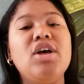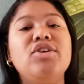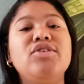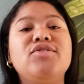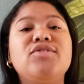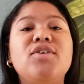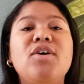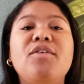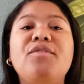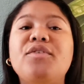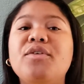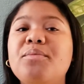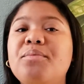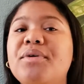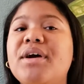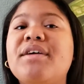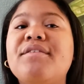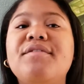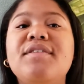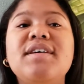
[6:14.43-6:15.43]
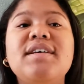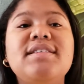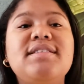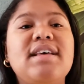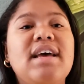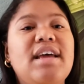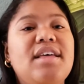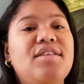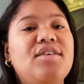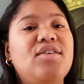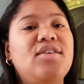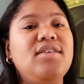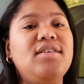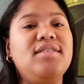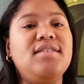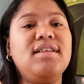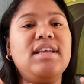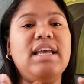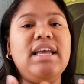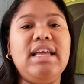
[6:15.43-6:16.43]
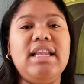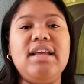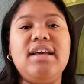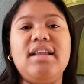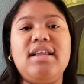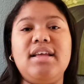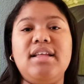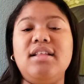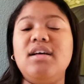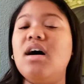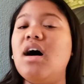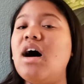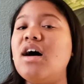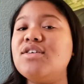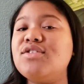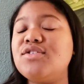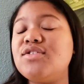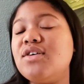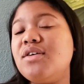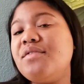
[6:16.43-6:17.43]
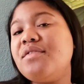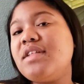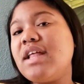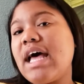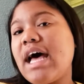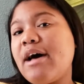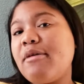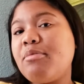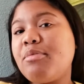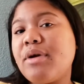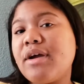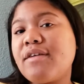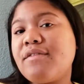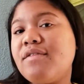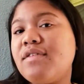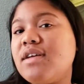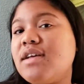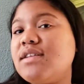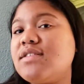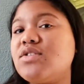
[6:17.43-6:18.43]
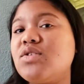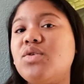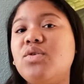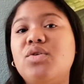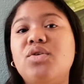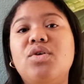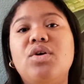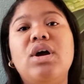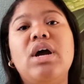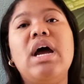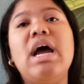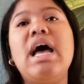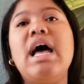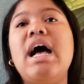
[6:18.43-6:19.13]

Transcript: So for breakfast, I either eat it in the hostel if they have breakfast, or